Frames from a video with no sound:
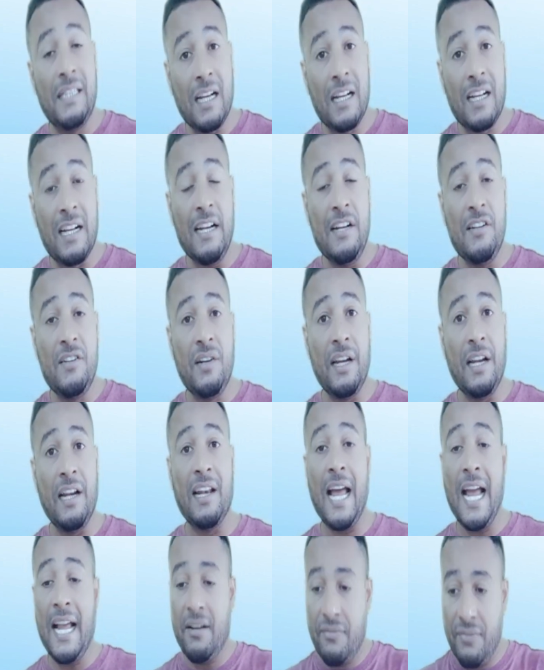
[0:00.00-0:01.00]
But the
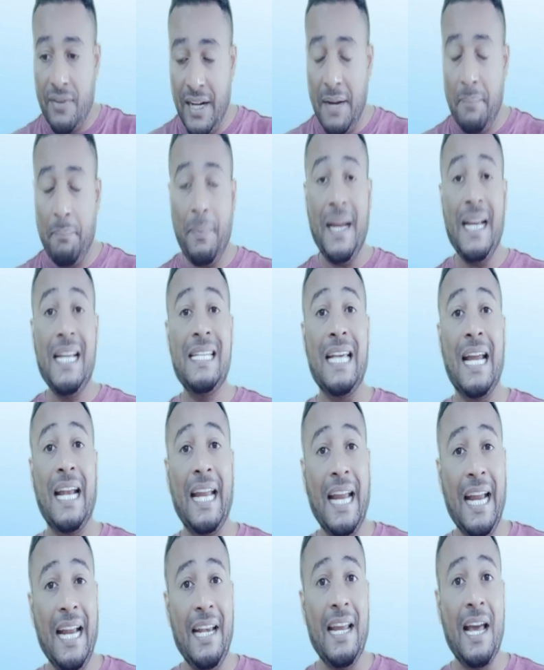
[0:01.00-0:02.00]
country like
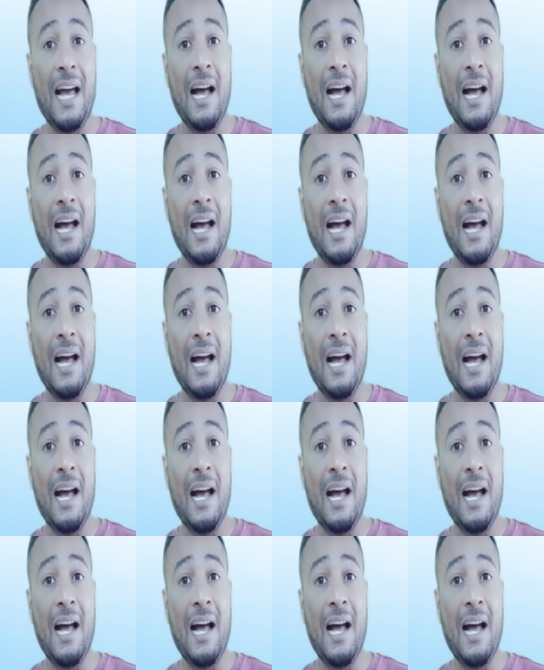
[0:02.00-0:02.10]
Philippines